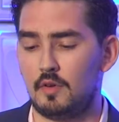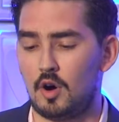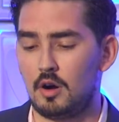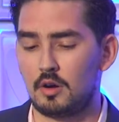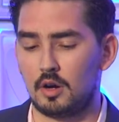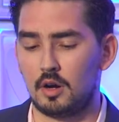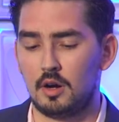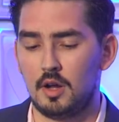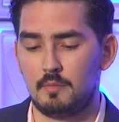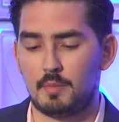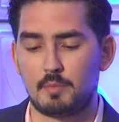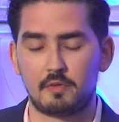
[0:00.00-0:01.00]
of Augur
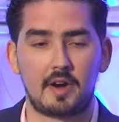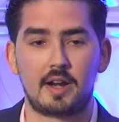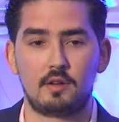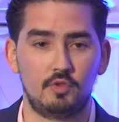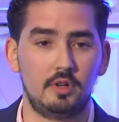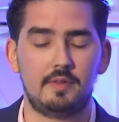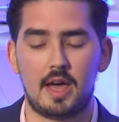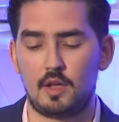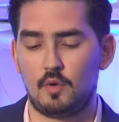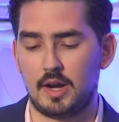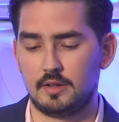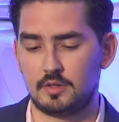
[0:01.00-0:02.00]
by providing real
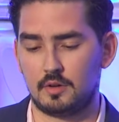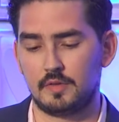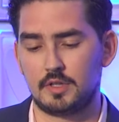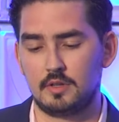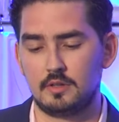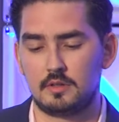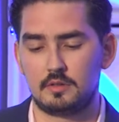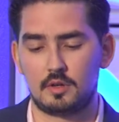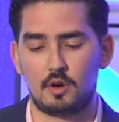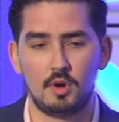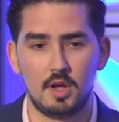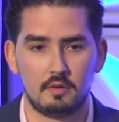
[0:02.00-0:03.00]
value-added services.
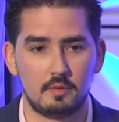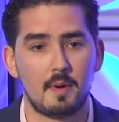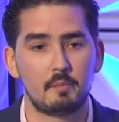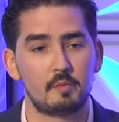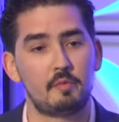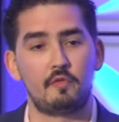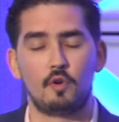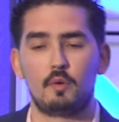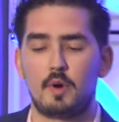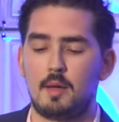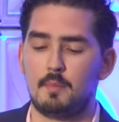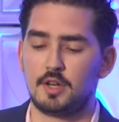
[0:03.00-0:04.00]
So remember
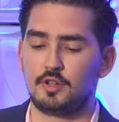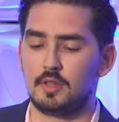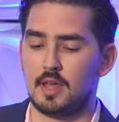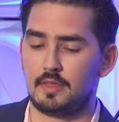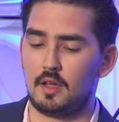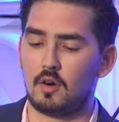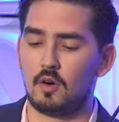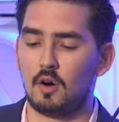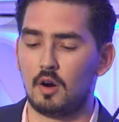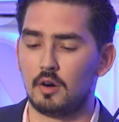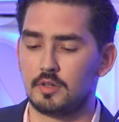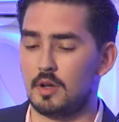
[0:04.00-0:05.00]
before when I mentioned that there
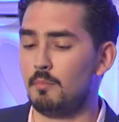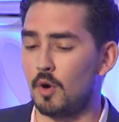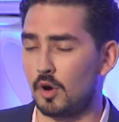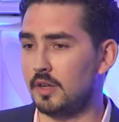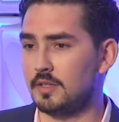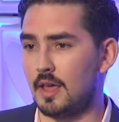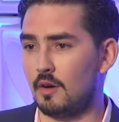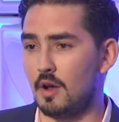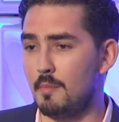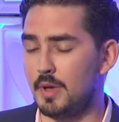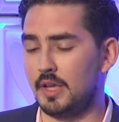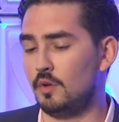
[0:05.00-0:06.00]
are some markets that
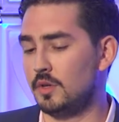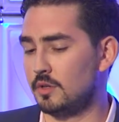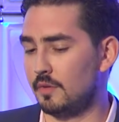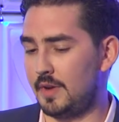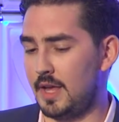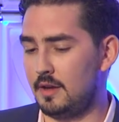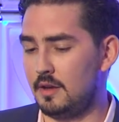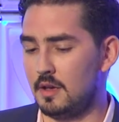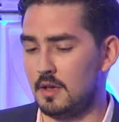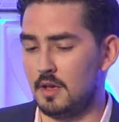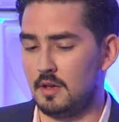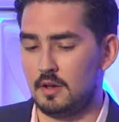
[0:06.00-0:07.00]
are ambiguous or
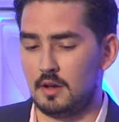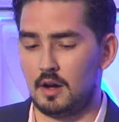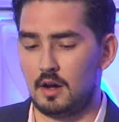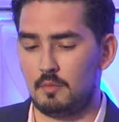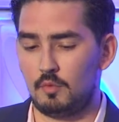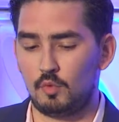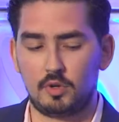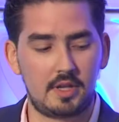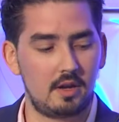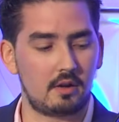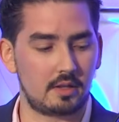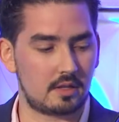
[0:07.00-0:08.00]
vague? Well,
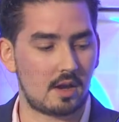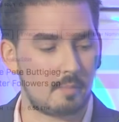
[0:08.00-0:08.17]
here at the